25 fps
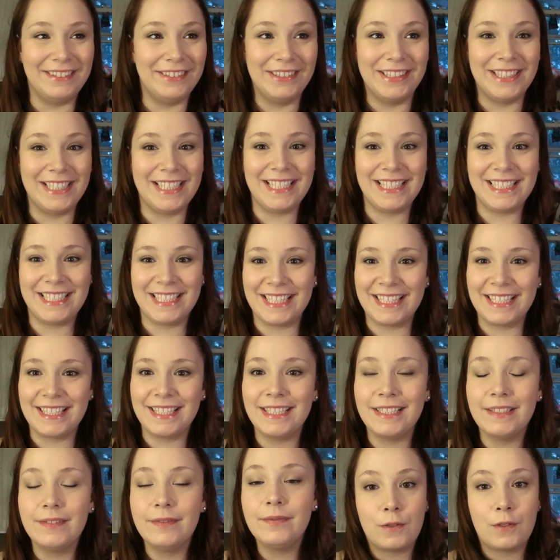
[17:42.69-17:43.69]
Holy shit.
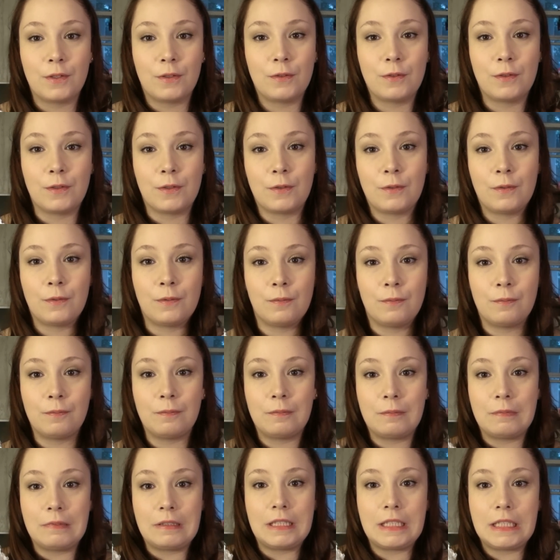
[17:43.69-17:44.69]
I'm so, so.
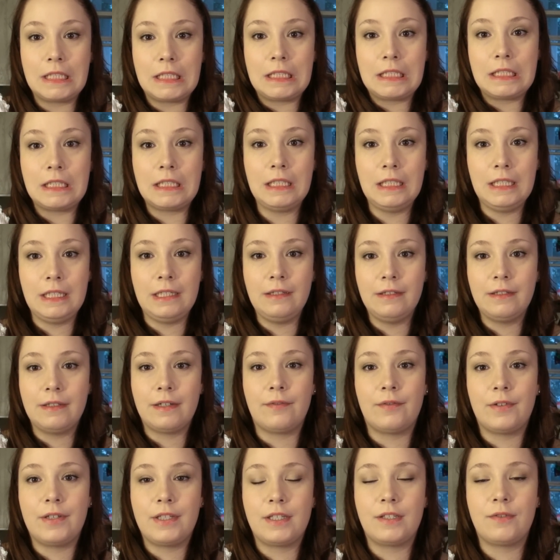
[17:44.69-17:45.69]

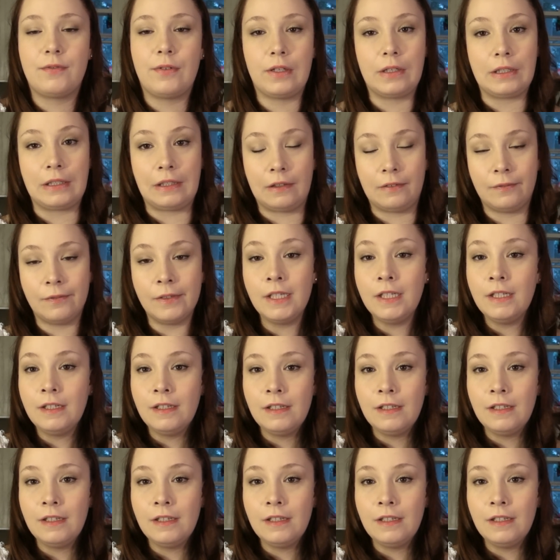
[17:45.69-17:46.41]
Everything's falling off.